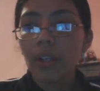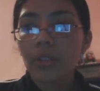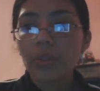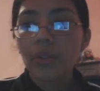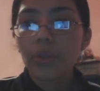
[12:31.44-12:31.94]

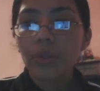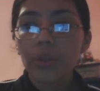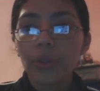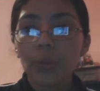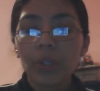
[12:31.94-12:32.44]
So the third
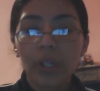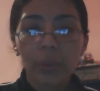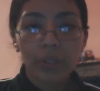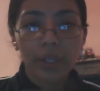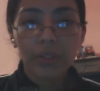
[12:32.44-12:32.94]
group that I
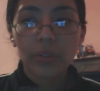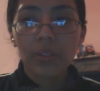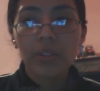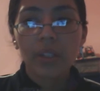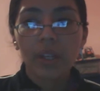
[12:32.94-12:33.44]
would like to
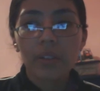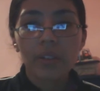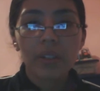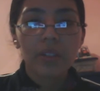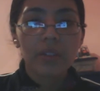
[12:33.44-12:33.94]
discuss
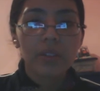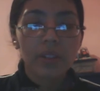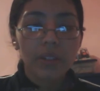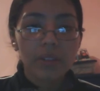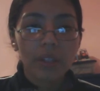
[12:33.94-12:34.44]
is the
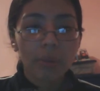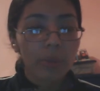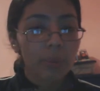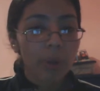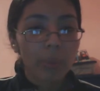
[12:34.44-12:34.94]
disabled
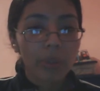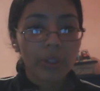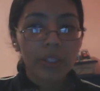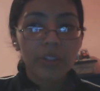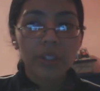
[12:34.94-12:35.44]

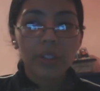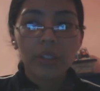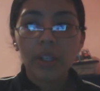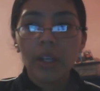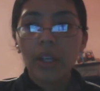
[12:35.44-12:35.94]
population.
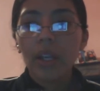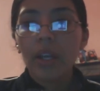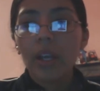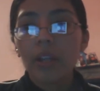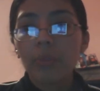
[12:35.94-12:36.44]

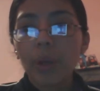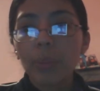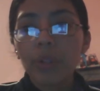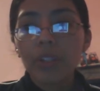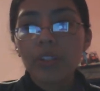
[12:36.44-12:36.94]
And
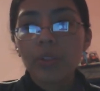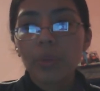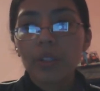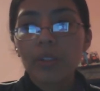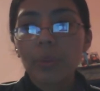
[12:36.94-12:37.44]
populations with
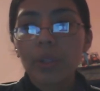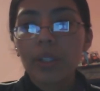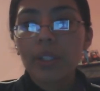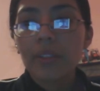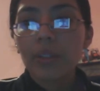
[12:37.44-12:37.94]

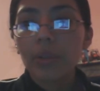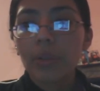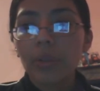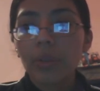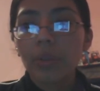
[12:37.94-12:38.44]
disabilities
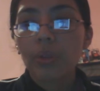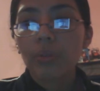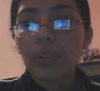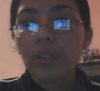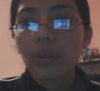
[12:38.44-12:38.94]
include those with
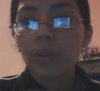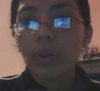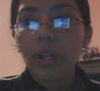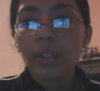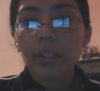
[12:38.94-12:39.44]
physical
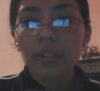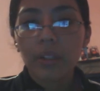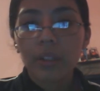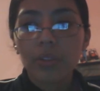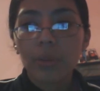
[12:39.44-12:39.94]
and
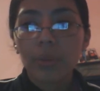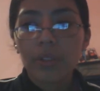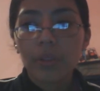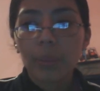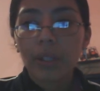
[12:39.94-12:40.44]
intellectual
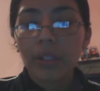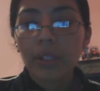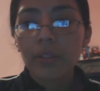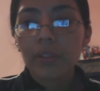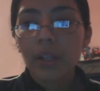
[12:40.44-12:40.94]

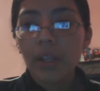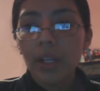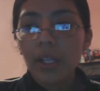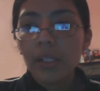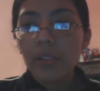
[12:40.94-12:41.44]
disabilities.
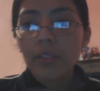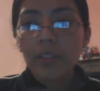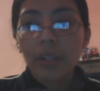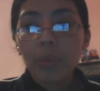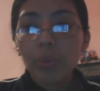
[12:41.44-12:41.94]

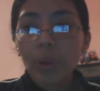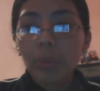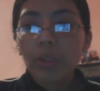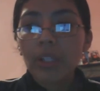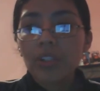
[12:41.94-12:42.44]
Disabled
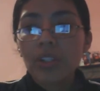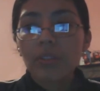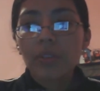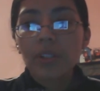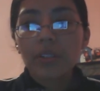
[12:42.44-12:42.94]
populations
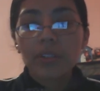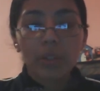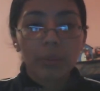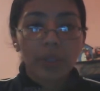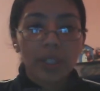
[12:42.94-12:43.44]
face
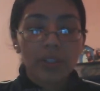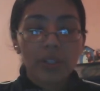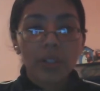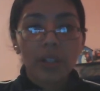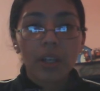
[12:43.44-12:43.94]

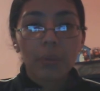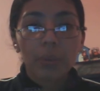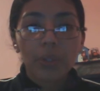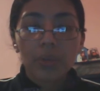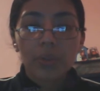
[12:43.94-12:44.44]
discrimination,
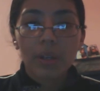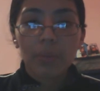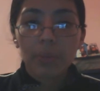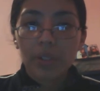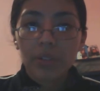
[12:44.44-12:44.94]
abuse, and
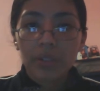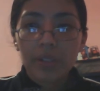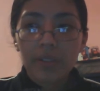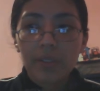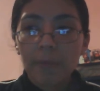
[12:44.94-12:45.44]

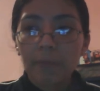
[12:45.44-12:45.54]
prejudice.